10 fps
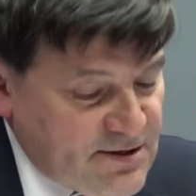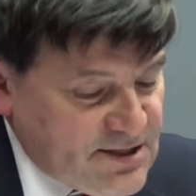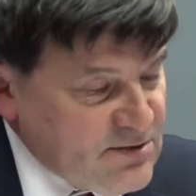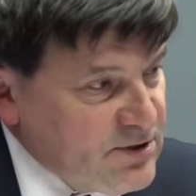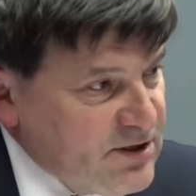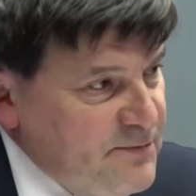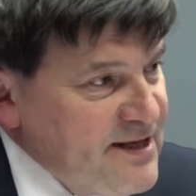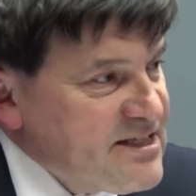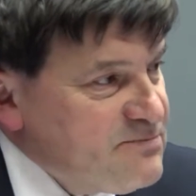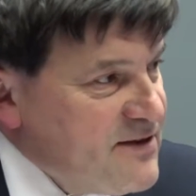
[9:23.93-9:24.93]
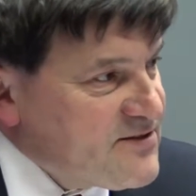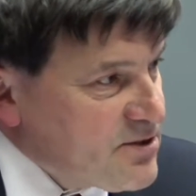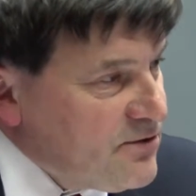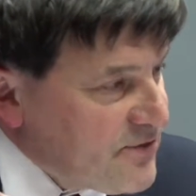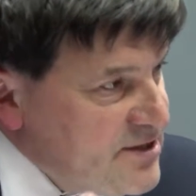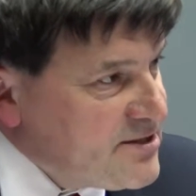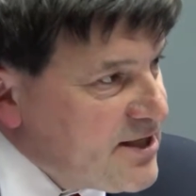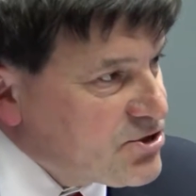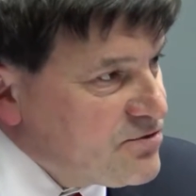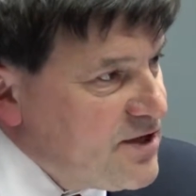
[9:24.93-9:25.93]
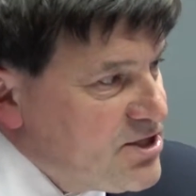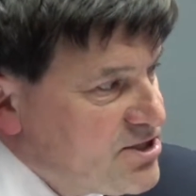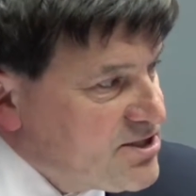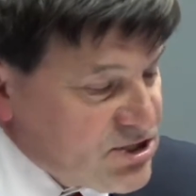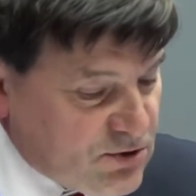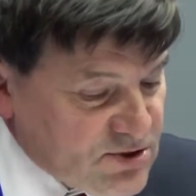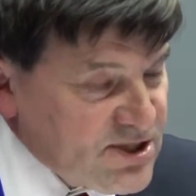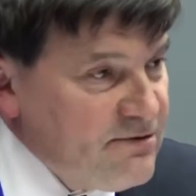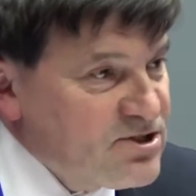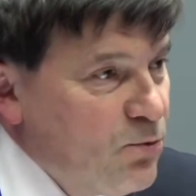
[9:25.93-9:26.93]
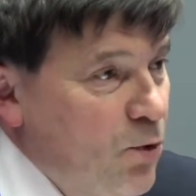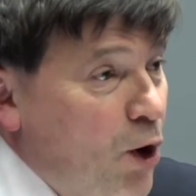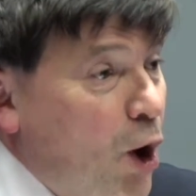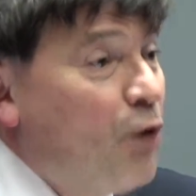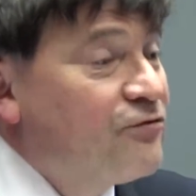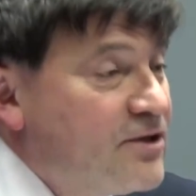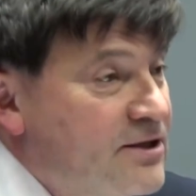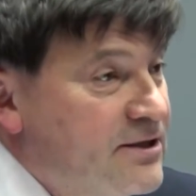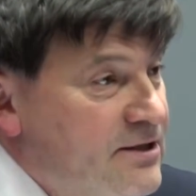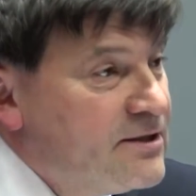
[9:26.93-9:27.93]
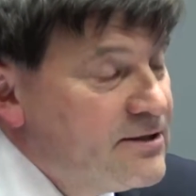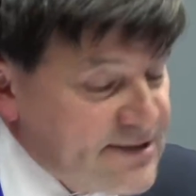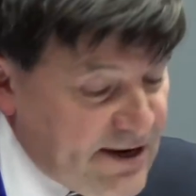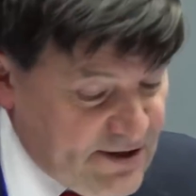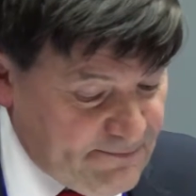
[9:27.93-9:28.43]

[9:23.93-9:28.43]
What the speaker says: This is one of the biggest myths of international relations discourse. There is a war of terror.